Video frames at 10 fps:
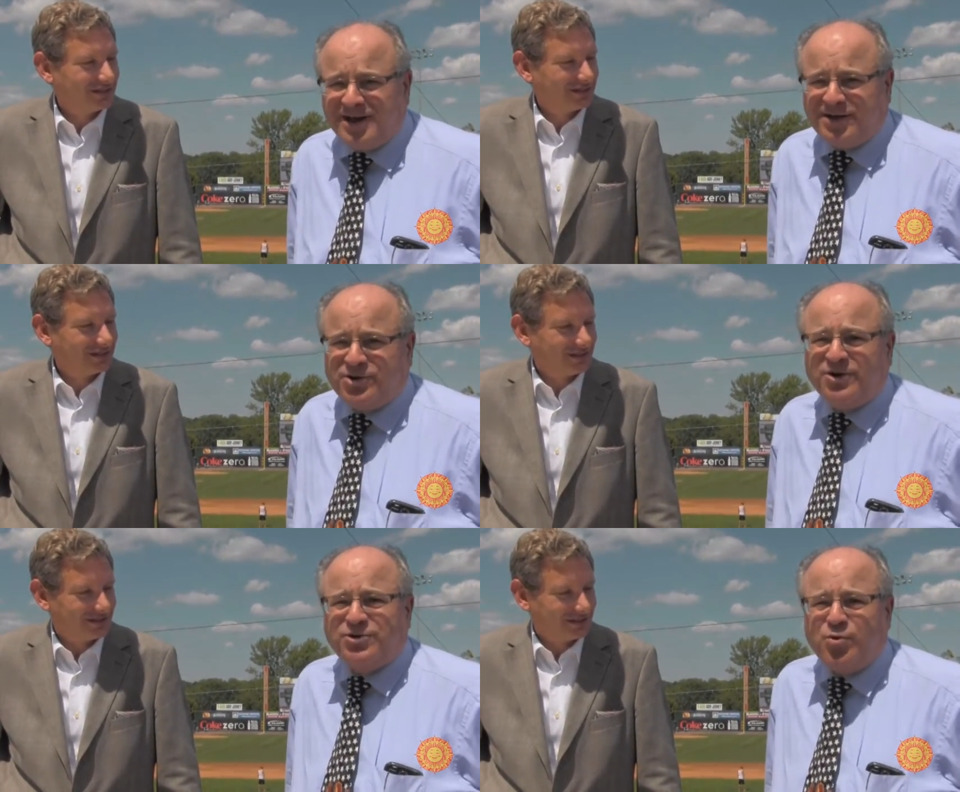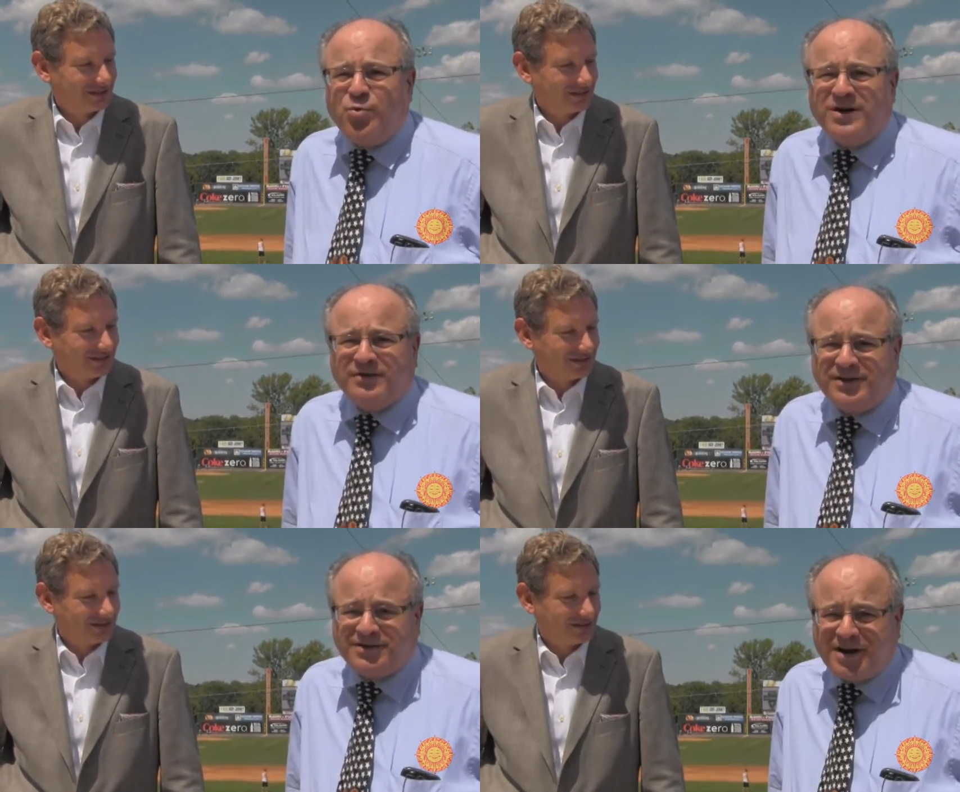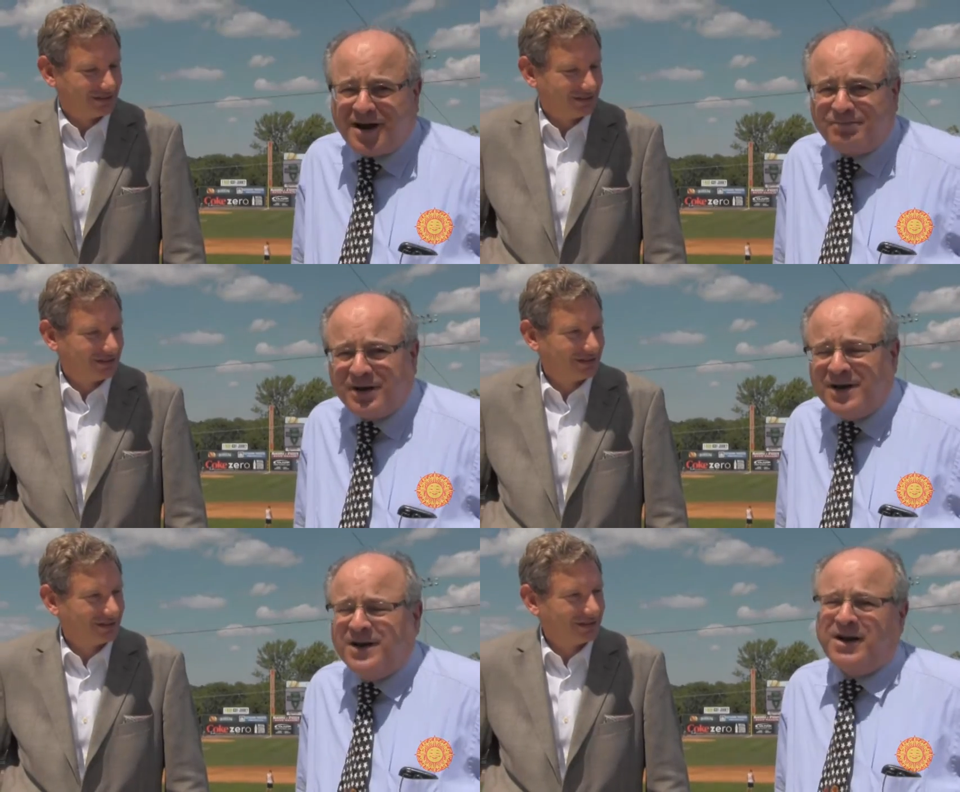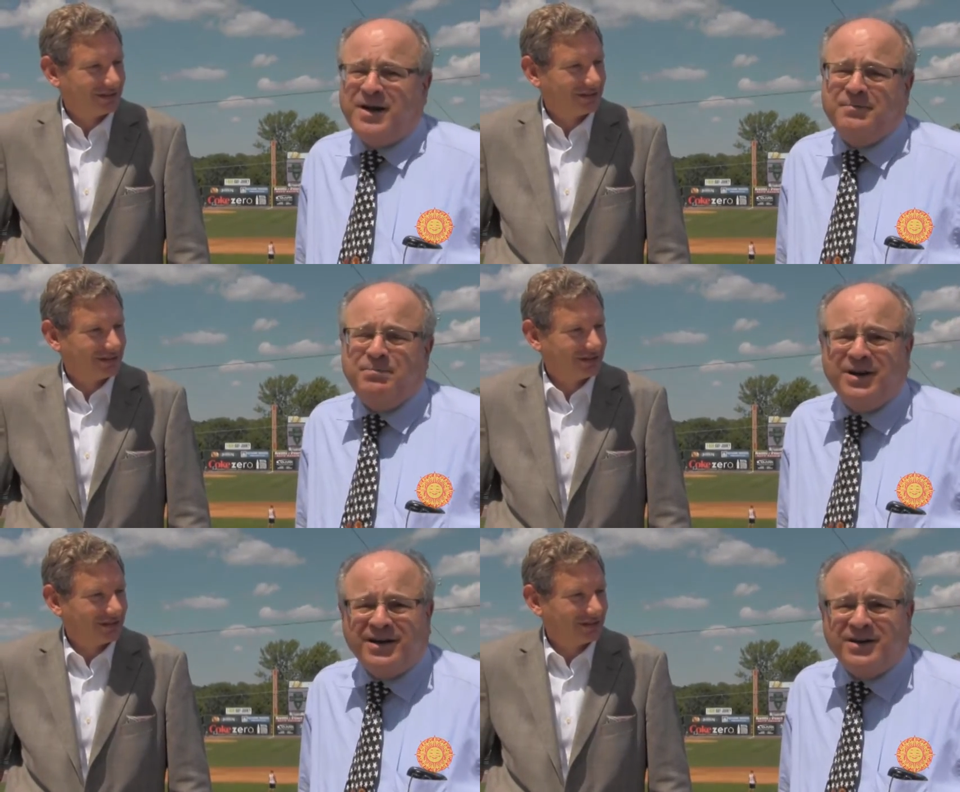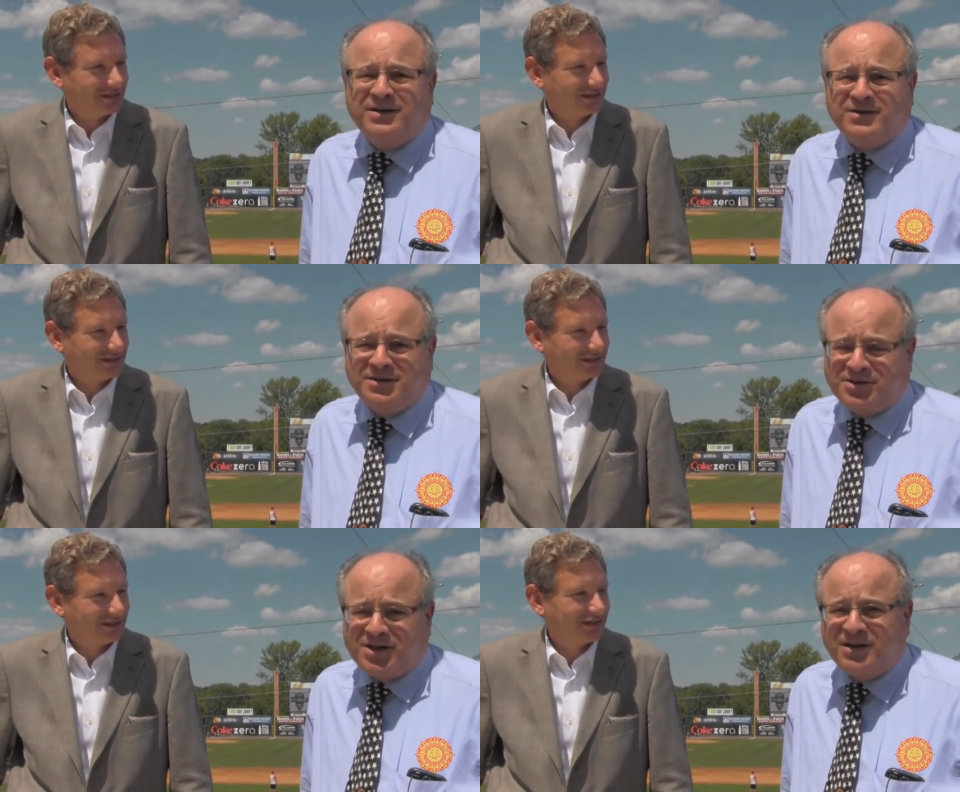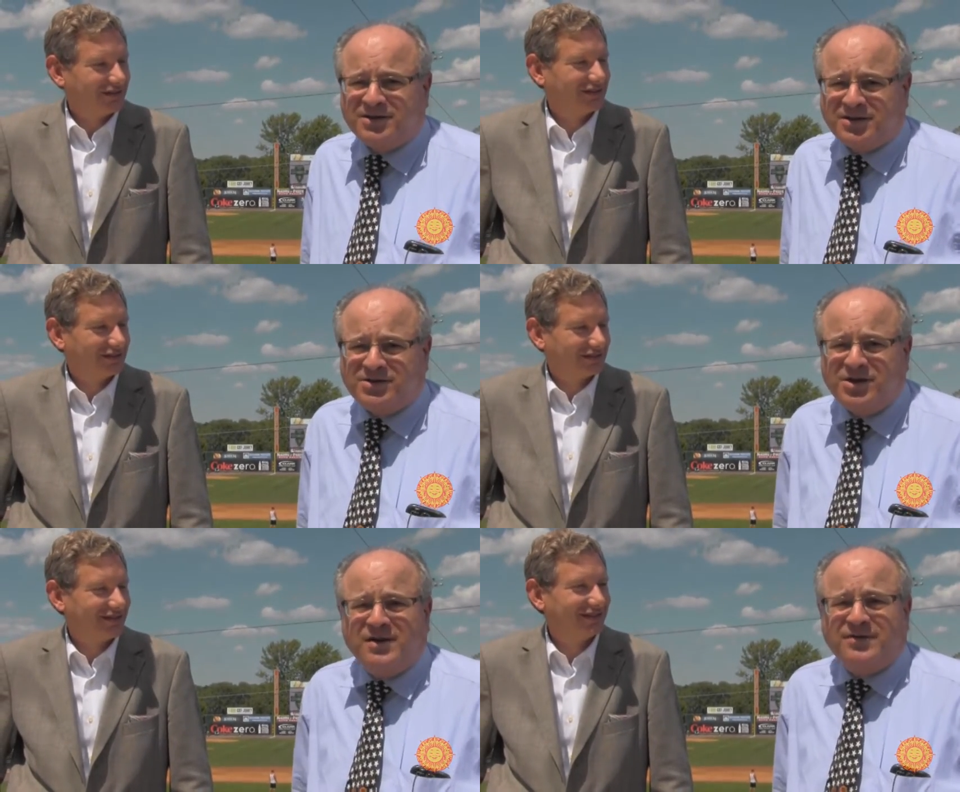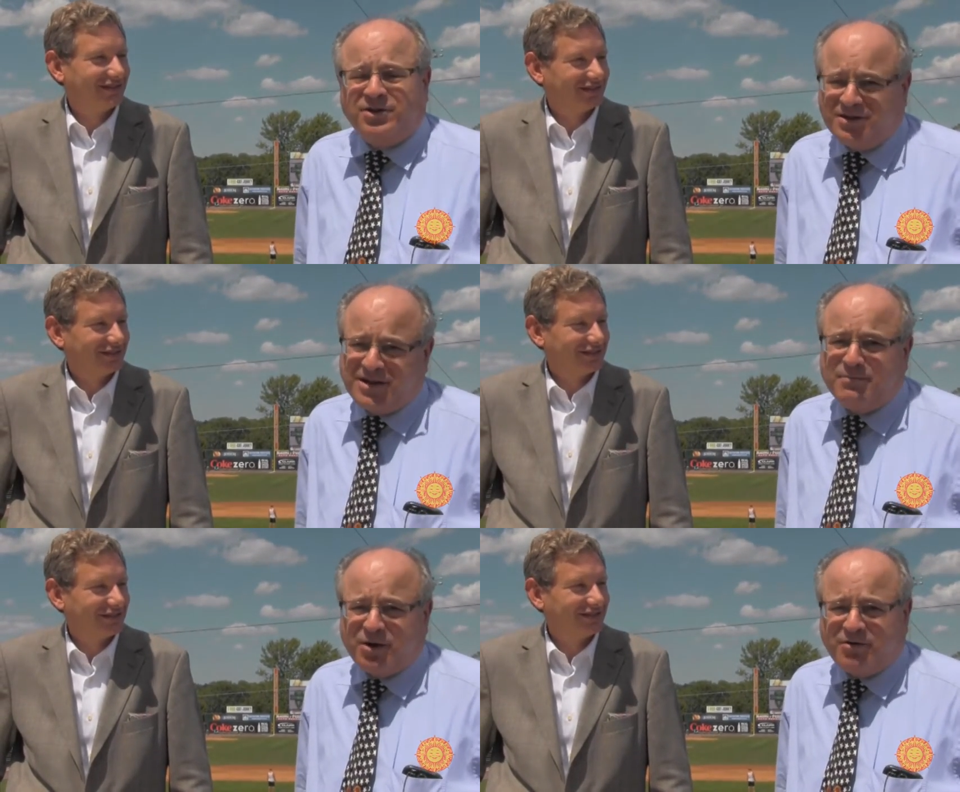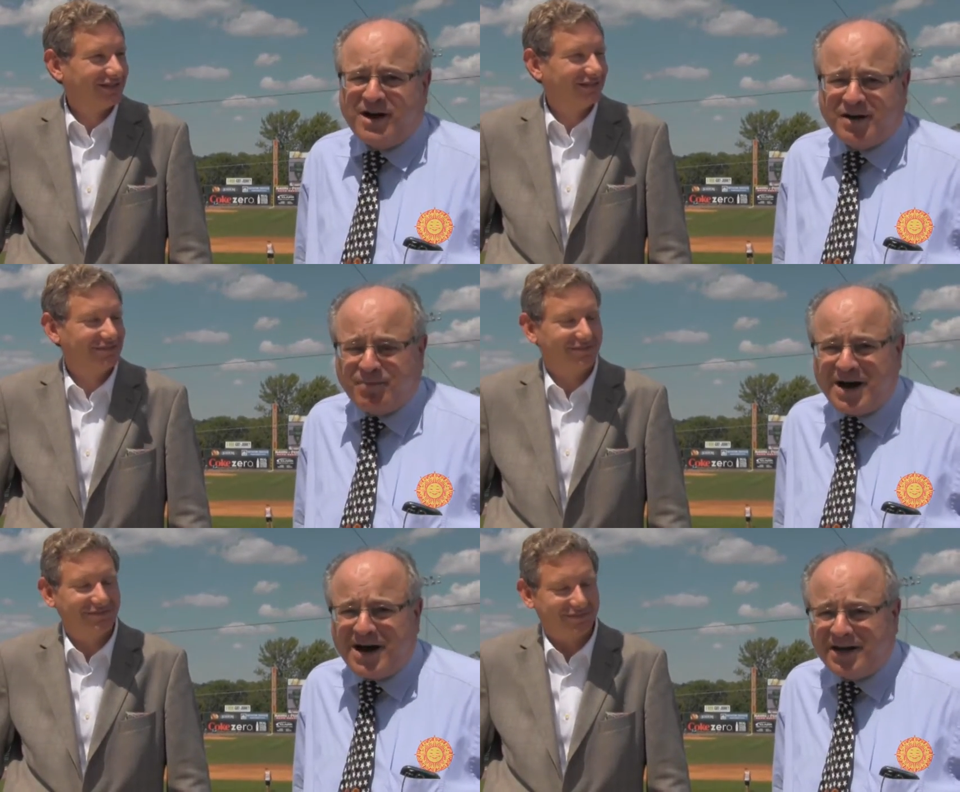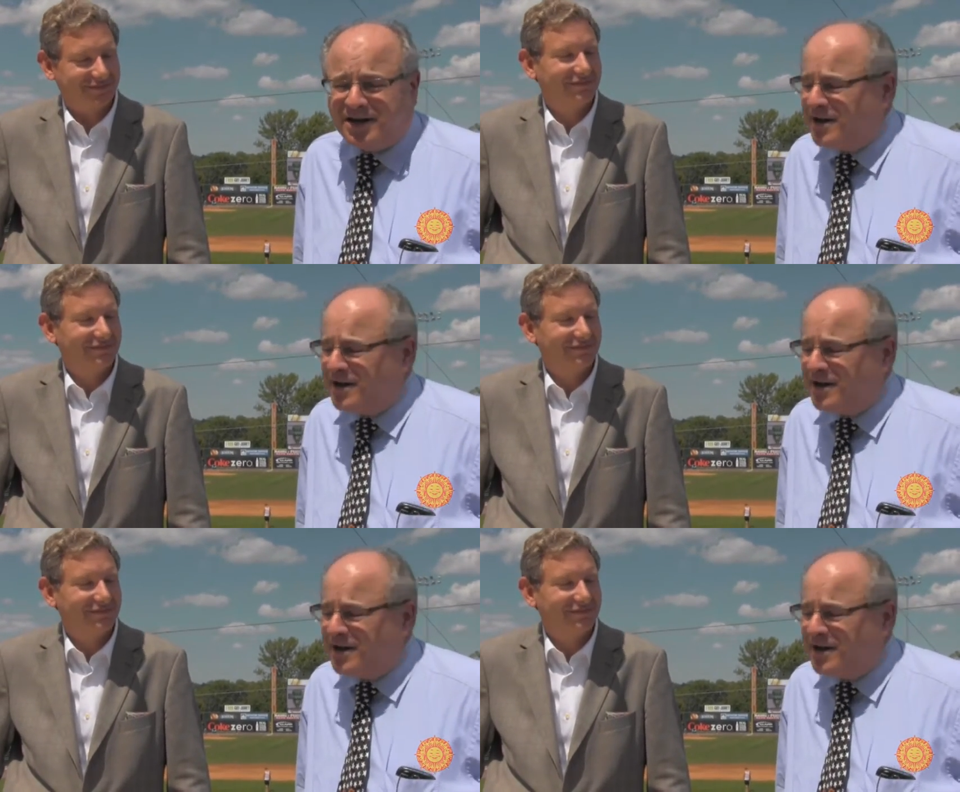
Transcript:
Speaker 1: He's also one of the top uh, political consultants to the Democratic Party.